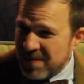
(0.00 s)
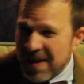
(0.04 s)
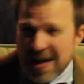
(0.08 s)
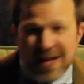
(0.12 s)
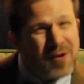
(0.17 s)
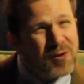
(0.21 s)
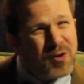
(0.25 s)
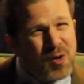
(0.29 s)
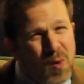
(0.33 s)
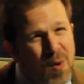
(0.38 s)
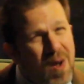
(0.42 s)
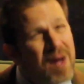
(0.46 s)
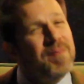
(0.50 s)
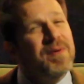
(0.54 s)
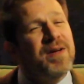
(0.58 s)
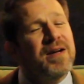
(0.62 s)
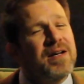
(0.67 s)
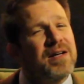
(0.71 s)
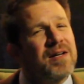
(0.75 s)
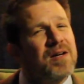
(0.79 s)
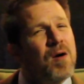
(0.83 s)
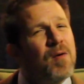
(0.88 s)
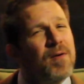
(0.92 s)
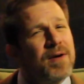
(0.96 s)
I don't know why I'm
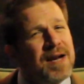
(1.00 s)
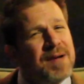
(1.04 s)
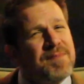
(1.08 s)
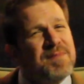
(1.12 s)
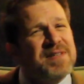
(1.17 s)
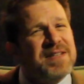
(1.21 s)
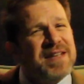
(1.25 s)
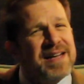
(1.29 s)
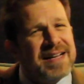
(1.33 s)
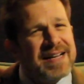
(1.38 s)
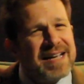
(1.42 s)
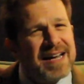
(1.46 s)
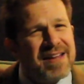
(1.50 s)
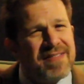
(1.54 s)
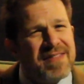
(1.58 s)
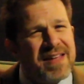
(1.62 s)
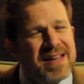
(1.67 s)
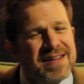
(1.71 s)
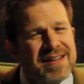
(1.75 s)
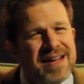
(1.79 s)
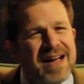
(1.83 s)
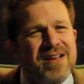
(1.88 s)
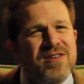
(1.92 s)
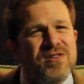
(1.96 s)
getting coconut, I'm just getting kind of
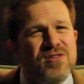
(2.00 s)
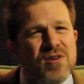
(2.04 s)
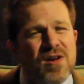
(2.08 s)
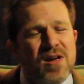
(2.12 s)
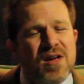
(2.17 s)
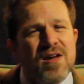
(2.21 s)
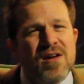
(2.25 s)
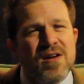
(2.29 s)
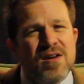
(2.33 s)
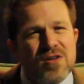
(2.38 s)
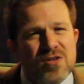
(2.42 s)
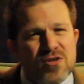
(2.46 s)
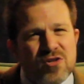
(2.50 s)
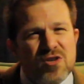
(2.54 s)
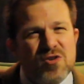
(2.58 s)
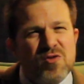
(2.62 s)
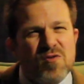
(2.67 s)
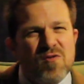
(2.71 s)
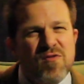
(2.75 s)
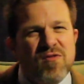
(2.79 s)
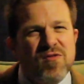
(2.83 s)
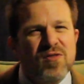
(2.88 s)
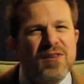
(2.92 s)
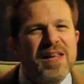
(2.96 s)
that nice,
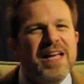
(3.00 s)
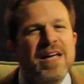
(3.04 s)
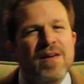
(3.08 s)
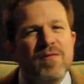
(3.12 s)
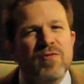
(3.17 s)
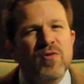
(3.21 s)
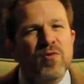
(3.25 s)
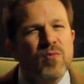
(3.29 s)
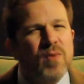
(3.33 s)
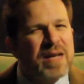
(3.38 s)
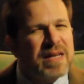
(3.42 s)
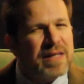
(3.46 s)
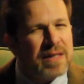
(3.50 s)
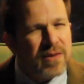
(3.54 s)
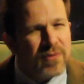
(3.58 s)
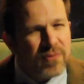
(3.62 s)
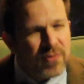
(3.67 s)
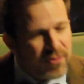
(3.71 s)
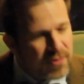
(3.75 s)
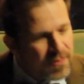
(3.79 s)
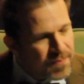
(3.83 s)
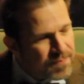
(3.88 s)
gentle flake of sweetness.